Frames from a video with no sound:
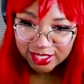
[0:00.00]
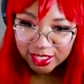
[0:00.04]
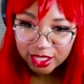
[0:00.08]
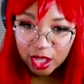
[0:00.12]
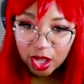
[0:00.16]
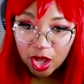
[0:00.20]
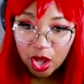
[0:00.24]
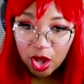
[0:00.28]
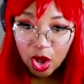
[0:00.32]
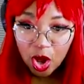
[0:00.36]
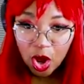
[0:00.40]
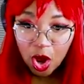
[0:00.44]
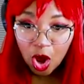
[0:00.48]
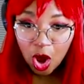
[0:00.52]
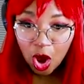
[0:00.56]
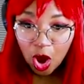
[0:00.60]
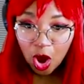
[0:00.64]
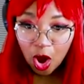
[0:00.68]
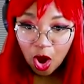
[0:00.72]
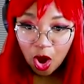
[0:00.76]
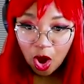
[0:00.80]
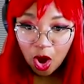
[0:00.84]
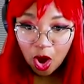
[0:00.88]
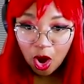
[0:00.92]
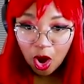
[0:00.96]

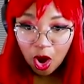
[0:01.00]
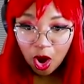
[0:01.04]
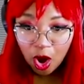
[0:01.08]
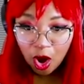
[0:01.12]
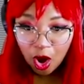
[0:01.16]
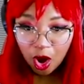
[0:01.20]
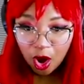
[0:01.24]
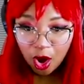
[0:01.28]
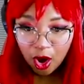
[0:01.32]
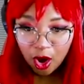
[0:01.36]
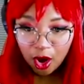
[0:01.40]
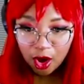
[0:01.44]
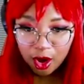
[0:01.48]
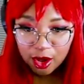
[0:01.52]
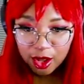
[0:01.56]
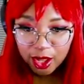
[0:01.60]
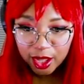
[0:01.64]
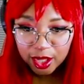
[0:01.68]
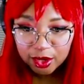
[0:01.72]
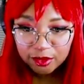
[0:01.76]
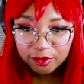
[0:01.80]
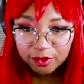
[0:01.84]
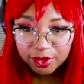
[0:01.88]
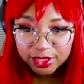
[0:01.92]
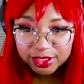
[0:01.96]
Ooh,
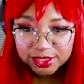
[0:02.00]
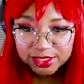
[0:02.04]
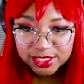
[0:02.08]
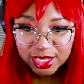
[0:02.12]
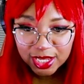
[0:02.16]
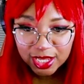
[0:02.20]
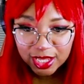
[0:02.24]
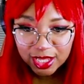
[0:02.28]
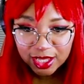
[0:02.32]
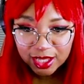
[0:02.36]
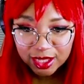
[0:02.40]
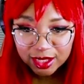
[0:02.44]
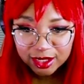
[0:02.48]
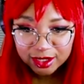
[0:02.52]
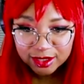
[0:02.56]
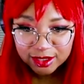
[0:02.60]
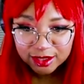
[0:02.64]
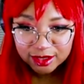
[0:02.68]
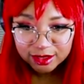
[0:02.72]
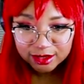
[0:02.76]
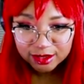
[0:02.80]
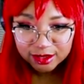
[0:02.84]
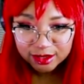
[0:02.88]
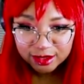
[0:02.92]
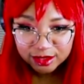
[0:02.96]
how do I attack?
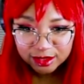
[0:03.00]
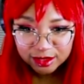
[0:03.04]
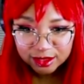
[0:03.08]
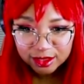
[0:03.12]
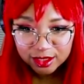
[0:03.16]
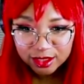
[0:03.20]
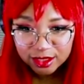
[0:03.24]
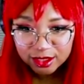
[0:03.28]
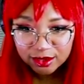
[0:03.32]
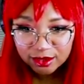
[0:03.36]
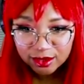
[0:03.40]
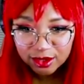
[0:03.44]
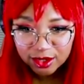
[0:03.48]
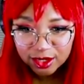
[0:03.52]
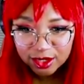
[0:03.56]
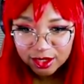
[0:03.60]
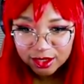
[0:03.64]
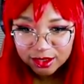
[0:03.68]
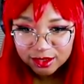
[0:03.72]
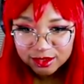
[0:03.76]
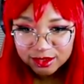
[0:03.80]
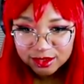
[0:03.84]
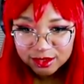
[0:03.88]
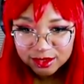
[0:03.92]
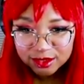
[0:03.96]
Interact?